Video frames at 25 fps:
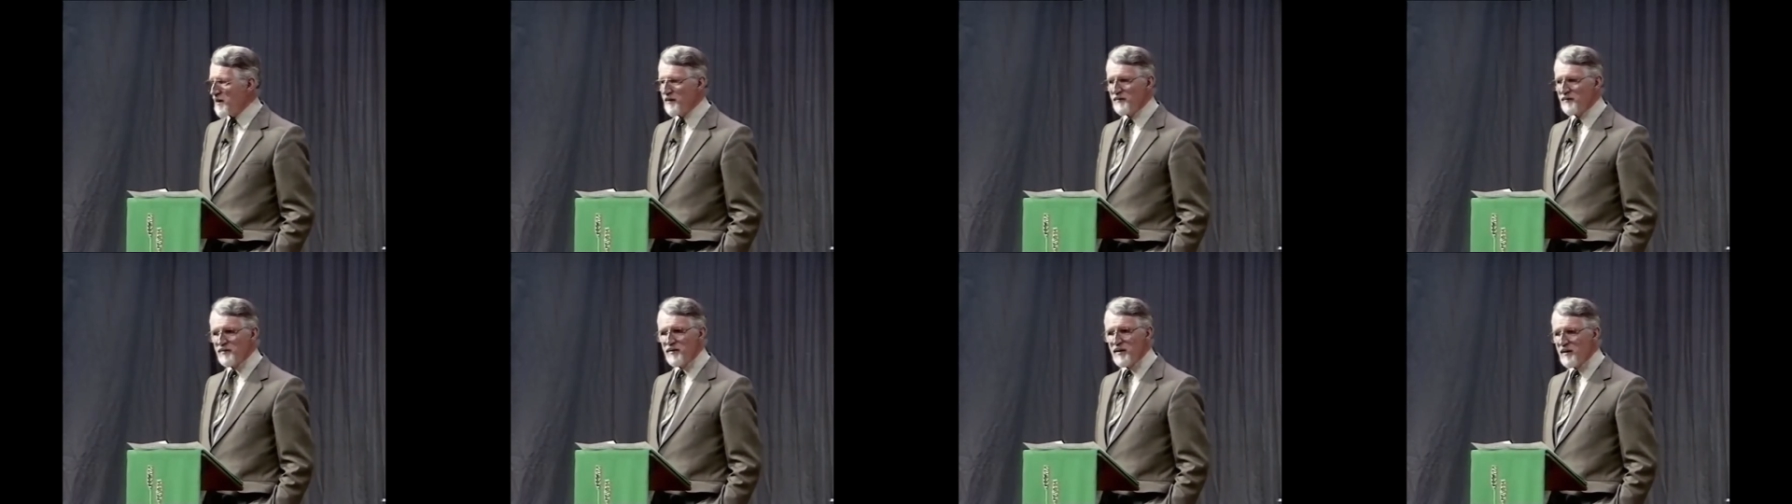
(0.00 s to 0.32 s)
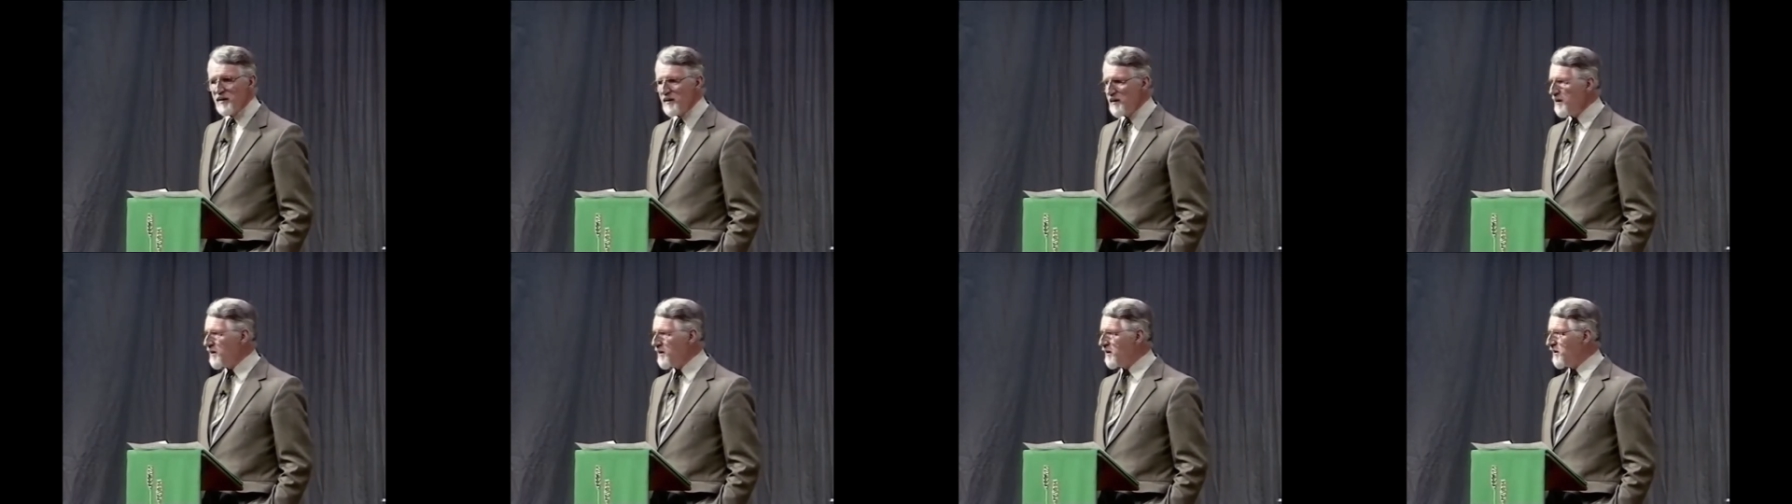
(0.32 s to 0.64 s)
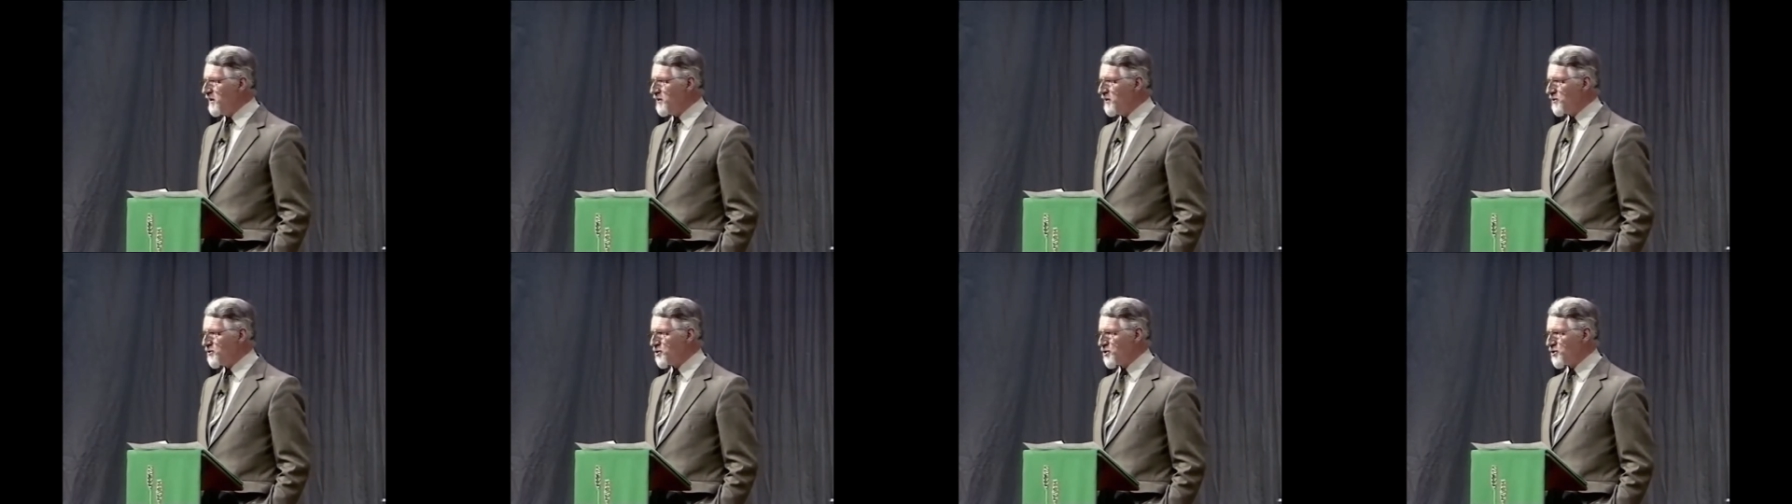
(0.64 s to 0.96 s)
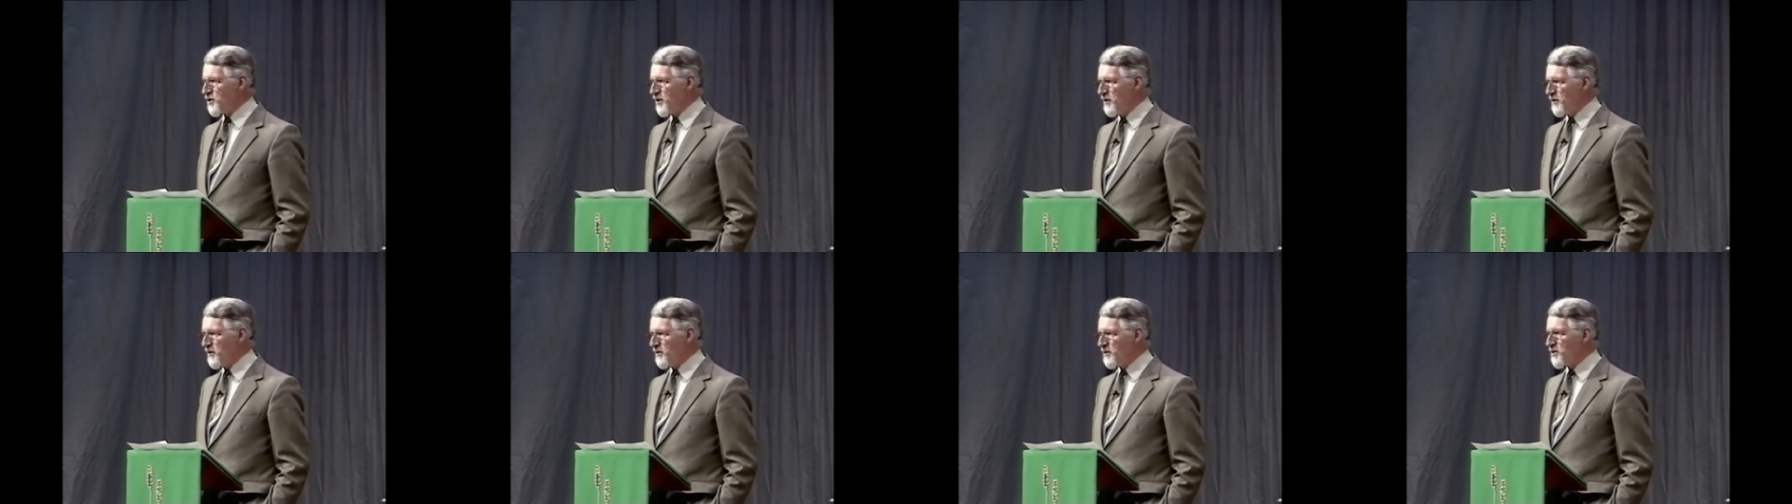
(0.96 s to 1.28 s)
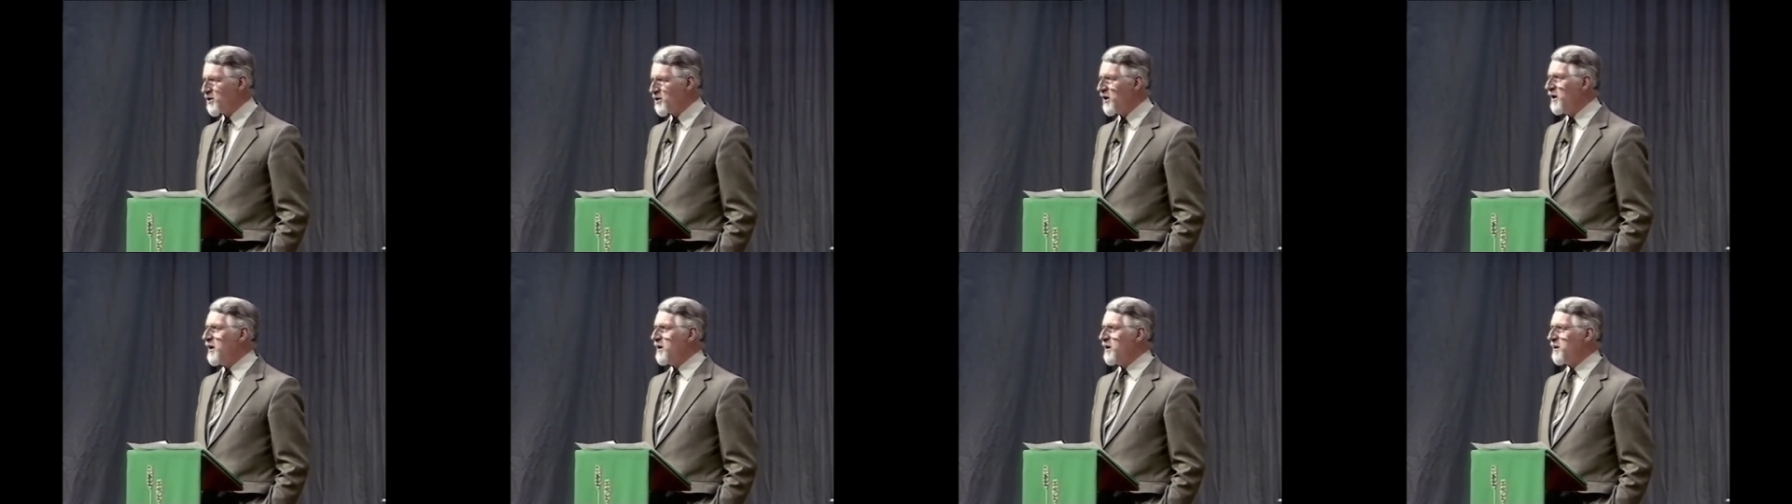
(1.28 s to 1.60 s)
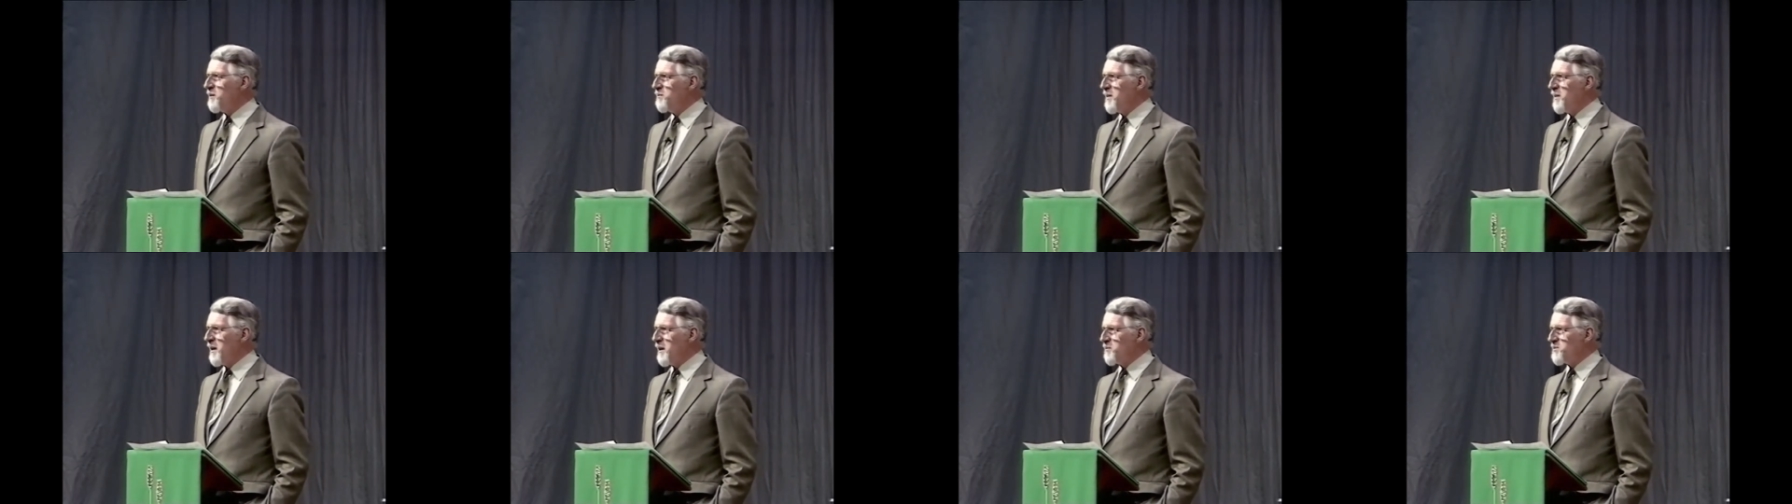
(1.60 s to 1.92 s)
and the early church
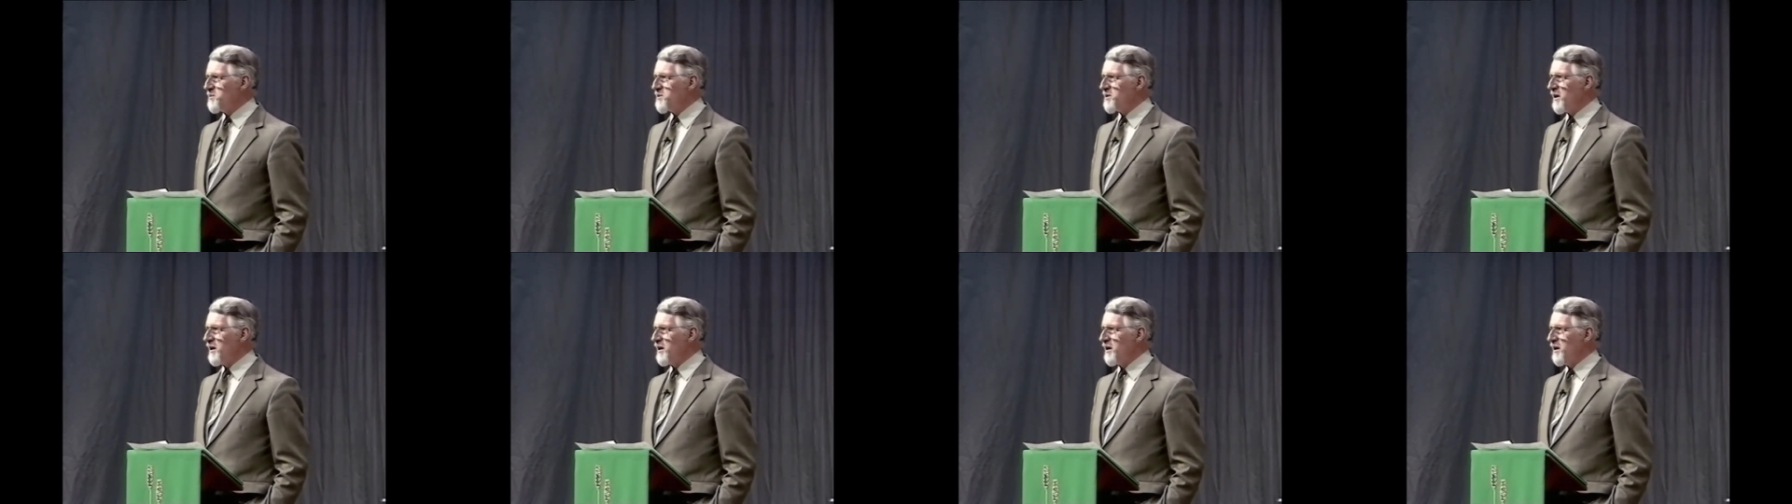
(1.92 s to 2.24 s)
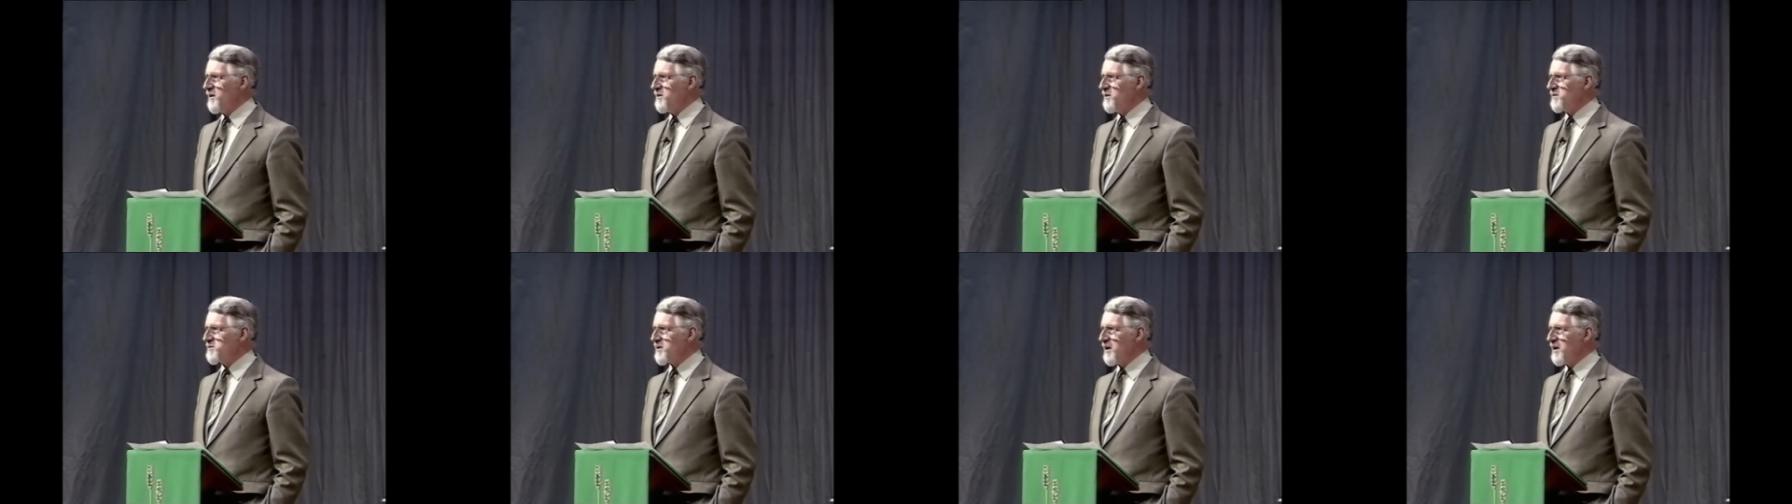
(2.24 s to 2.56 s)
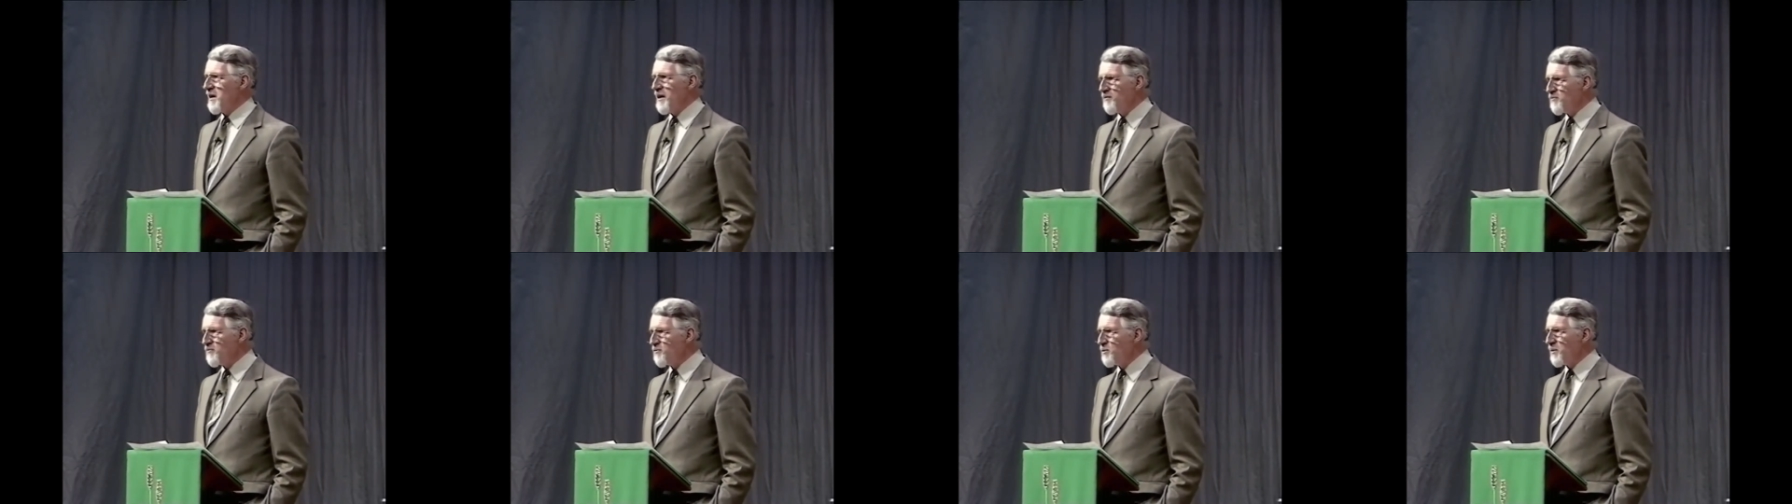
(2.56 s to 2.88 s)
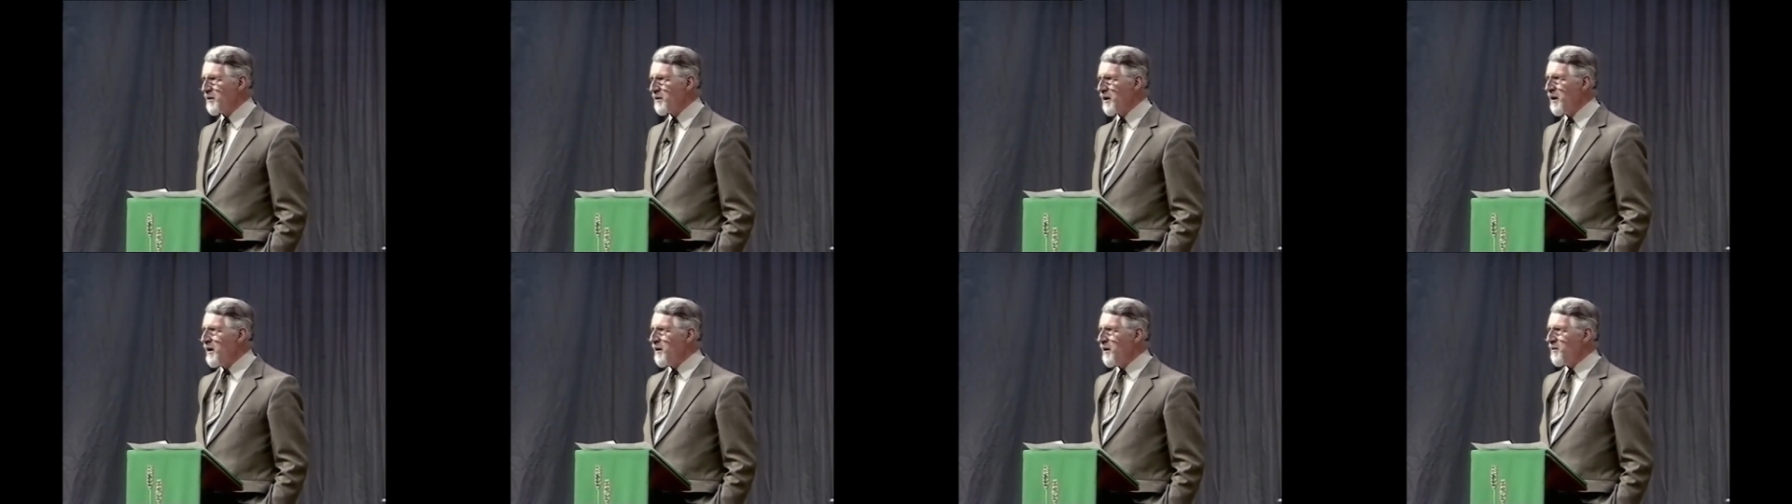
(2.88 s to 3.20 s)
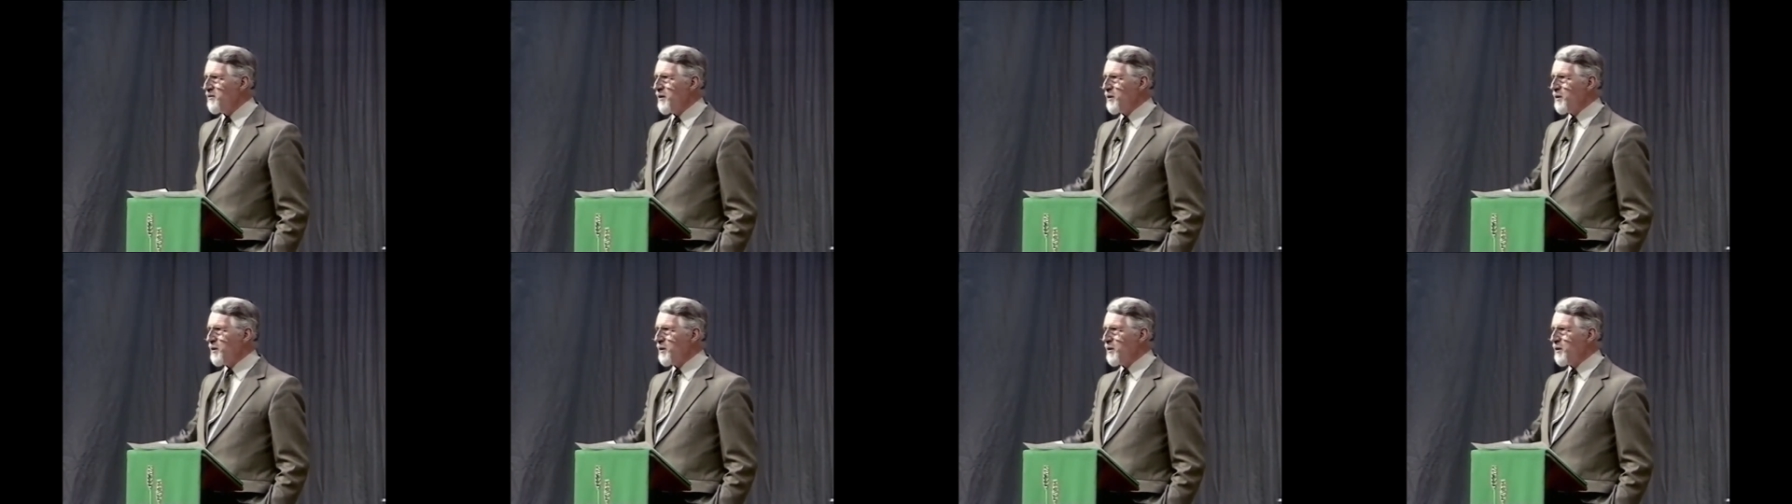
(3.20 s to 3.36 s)
baptized everyone.